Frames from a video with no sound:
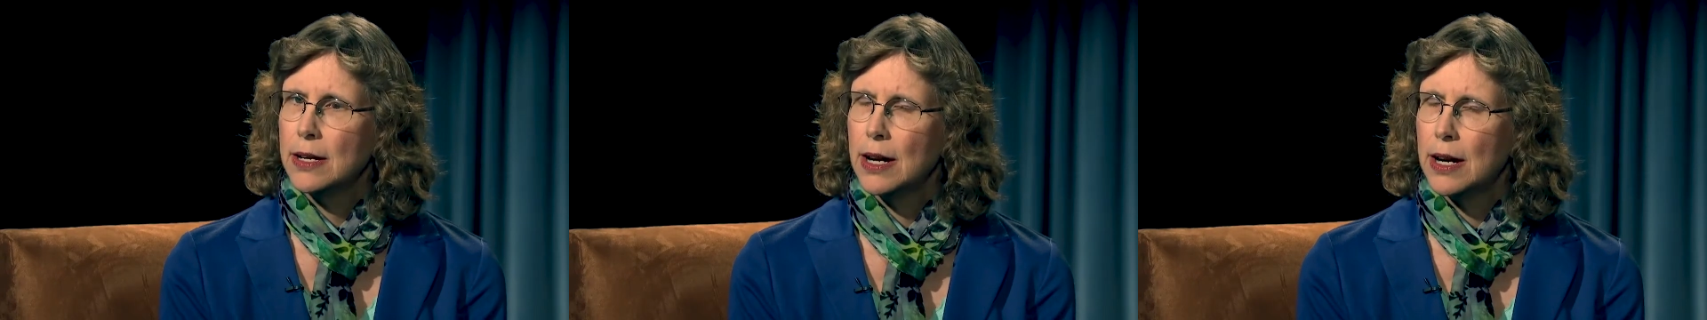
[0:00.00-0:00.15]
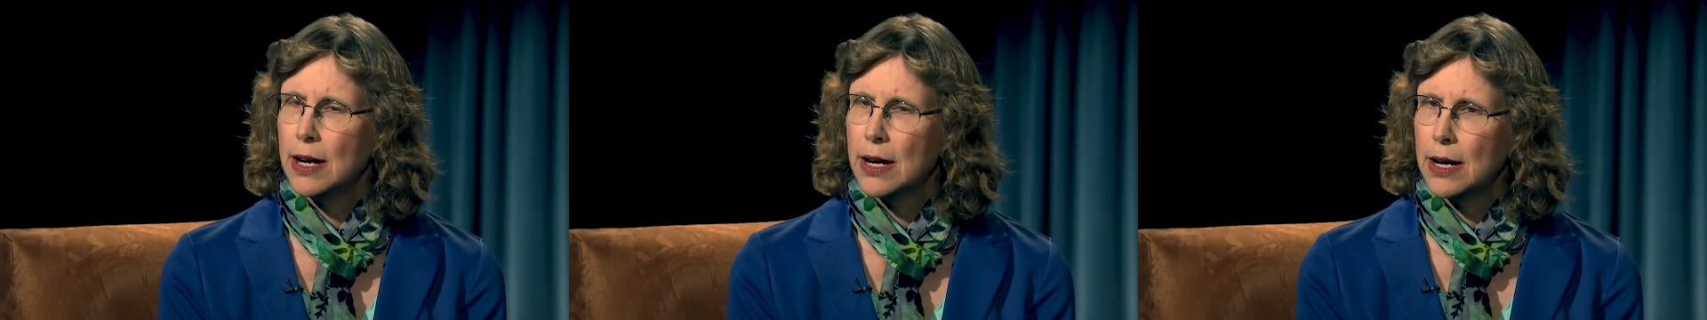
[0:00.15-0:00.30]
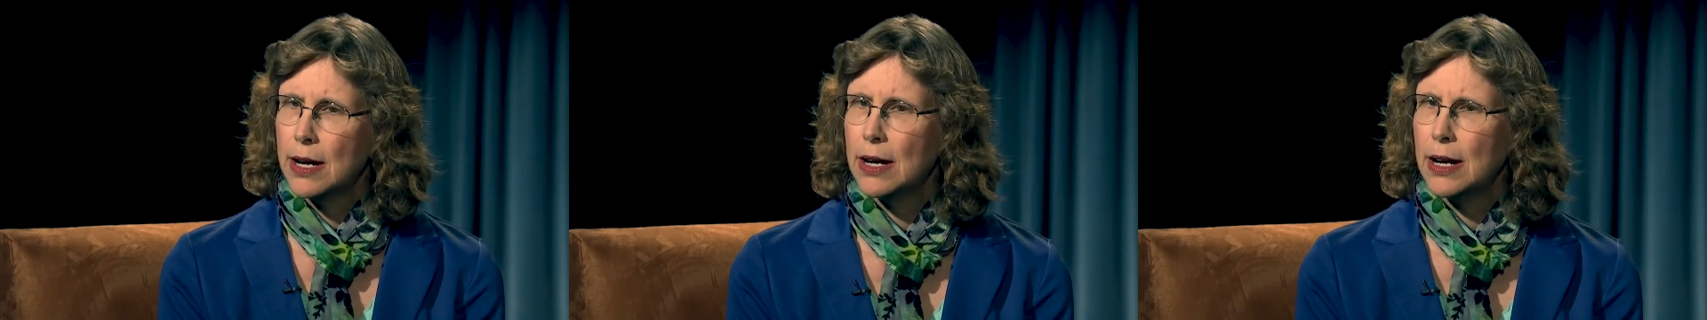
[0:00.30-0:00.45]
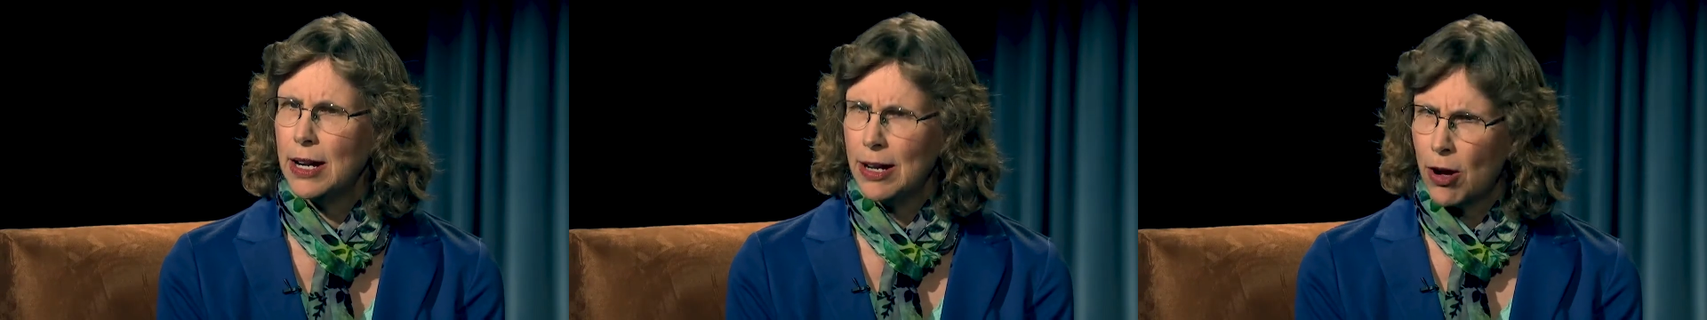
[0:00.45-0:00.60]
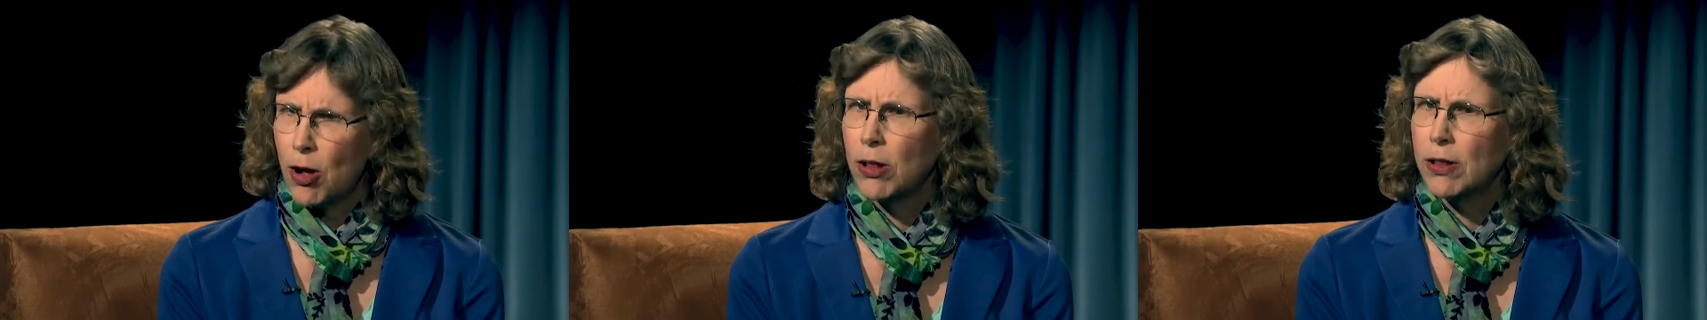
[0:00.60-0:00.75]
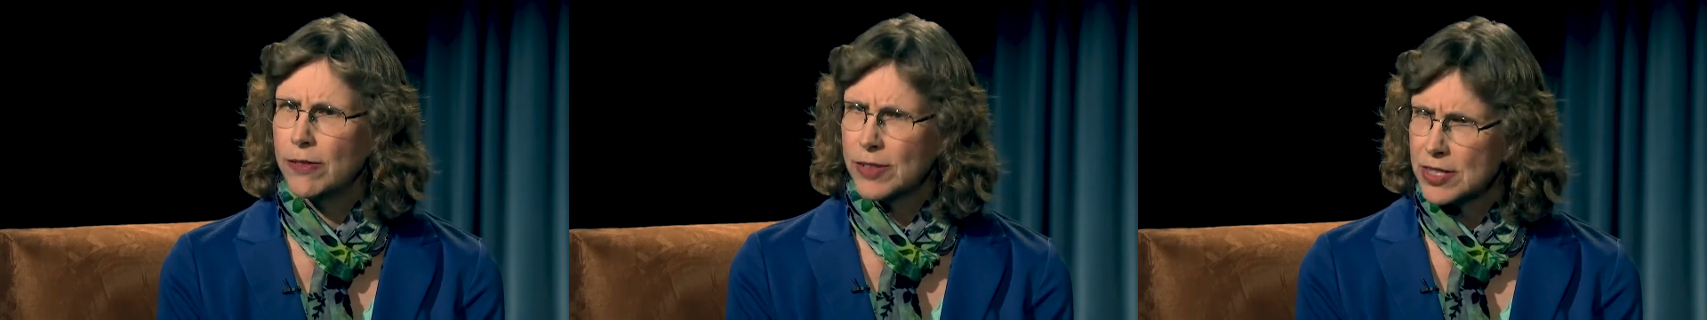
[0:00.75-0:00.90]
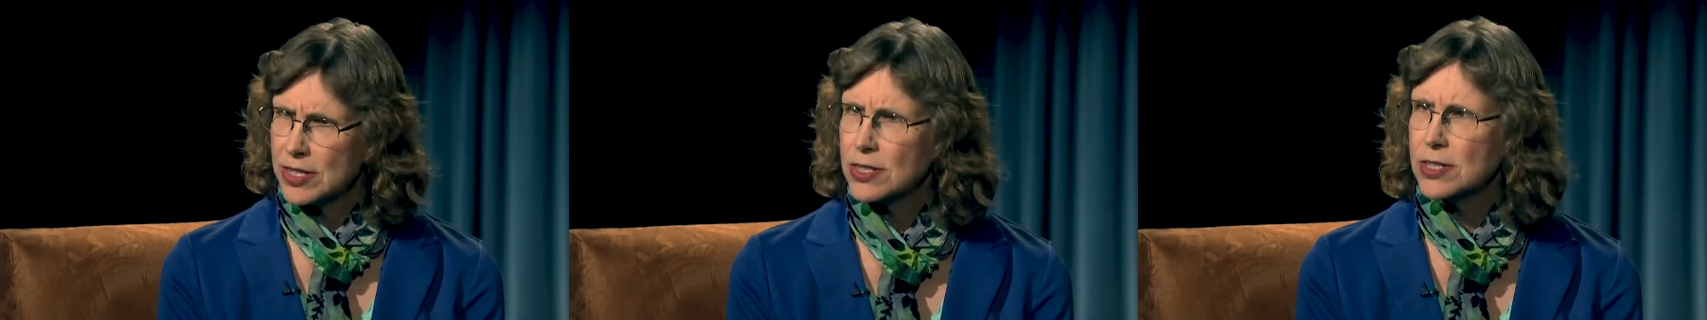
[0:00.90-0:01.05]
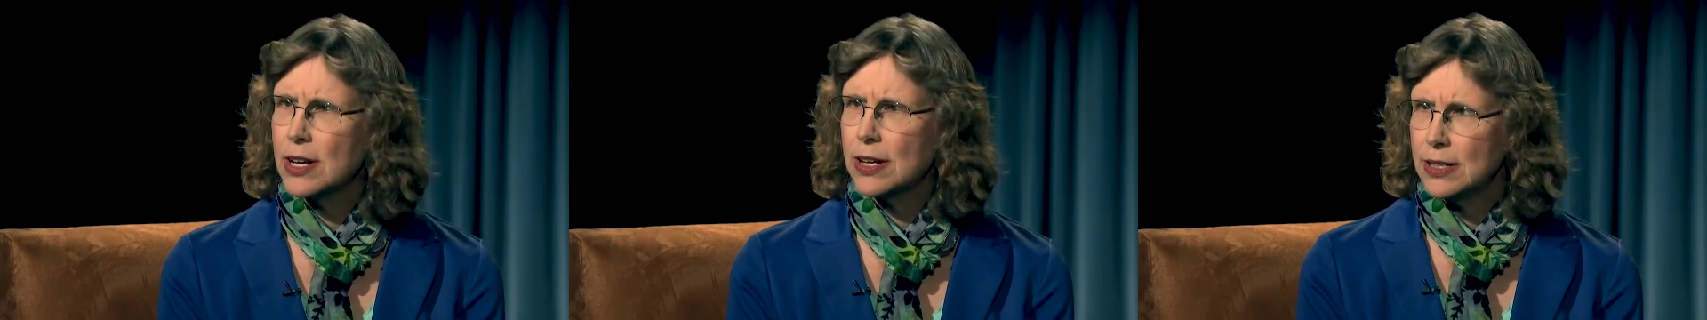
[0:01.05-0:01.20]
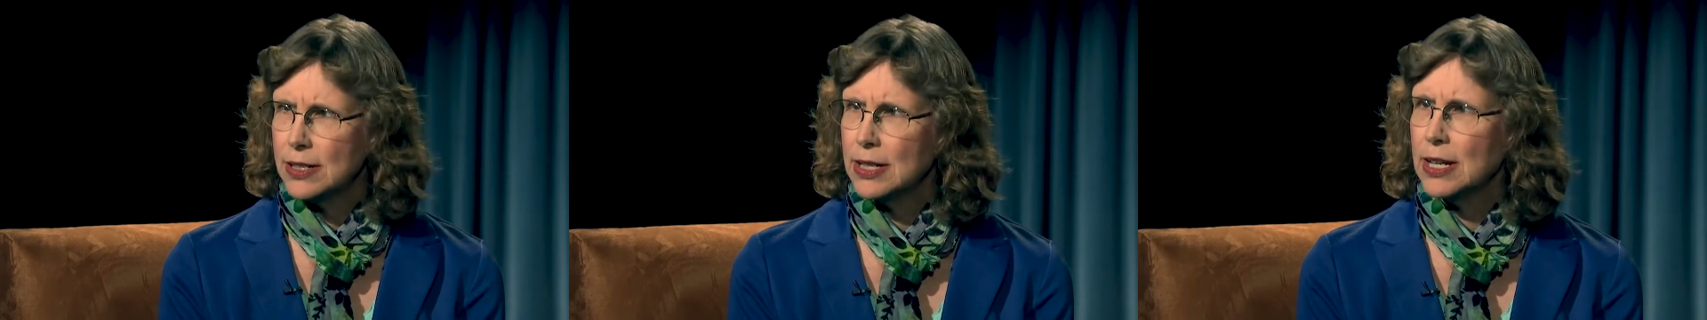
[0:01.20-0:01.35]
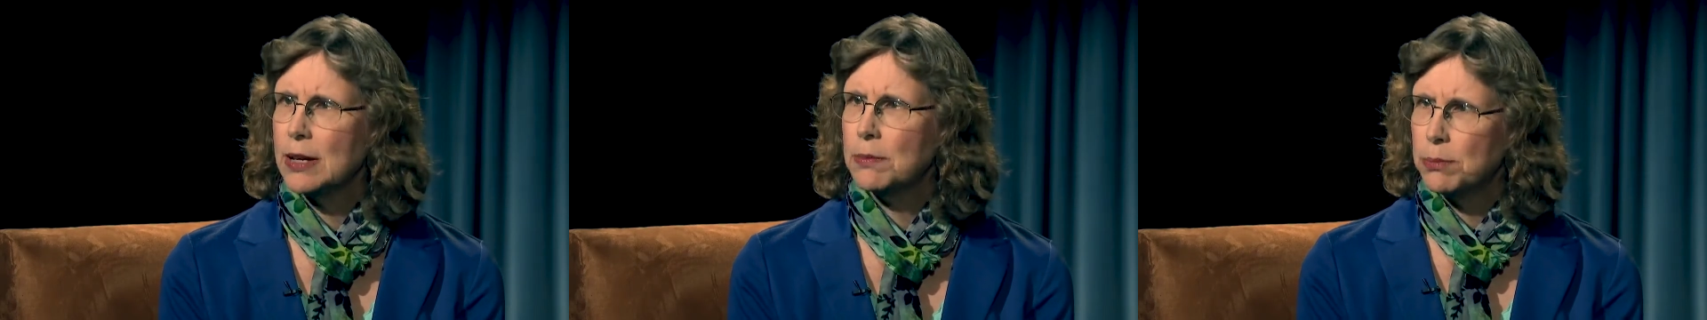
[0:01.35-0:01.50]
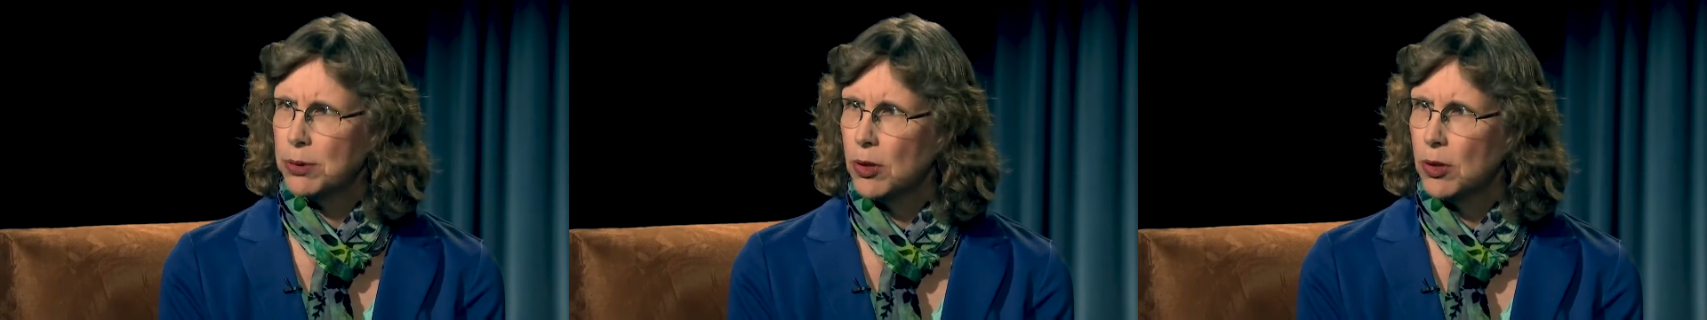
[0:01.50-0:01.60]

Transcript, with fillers: uh, all of a sudden get